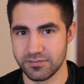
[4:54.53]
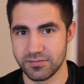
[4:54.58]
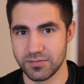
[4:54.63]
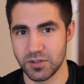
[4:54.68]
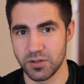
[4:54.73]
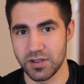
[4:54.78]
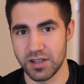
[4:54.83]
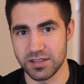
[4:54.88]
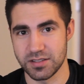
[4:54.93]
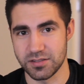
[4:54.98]

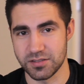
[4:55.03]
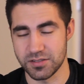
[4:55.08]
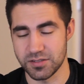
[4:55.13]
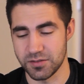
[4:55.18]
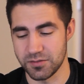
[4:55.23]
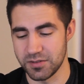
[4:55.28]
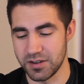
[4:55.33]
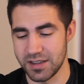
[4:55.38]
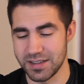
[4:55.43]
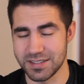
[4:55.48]
You guys are
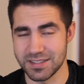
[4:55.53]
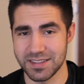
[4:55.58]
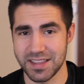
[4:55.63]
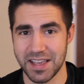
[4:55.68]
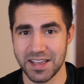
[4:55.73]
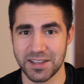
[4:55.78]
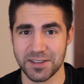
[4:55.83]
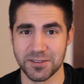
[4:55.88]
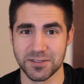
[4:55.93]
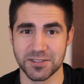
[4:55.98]
so nice.
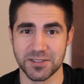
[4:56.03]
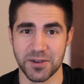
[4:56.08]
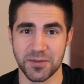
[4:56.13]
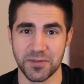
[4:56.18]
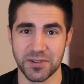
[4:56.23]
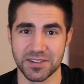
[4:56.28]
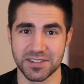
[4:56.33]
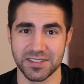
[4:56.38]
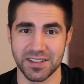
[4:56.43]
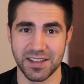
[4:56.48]
Thank you so
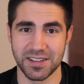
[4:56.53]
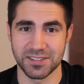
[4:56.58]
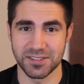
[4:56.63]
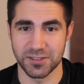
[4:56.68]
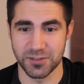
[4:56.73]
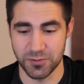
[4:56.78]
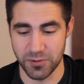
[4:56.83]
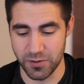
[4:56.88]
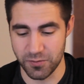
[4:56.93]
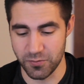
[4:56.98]
much, Laser
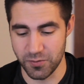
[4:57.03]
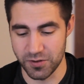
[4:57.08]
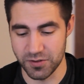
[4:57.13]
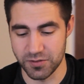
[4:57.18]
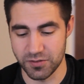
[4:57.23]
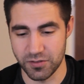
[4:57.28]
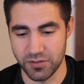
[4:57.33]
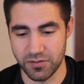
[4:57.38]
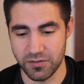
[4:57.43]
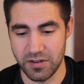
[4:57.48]
Dwarf one
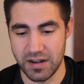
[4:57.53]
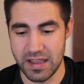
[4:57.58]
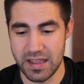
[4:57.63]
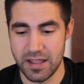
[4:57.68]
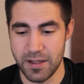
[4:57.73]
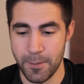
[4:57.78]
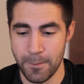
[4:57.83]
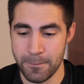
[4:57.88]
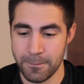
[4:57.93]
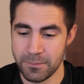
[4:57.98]
two three.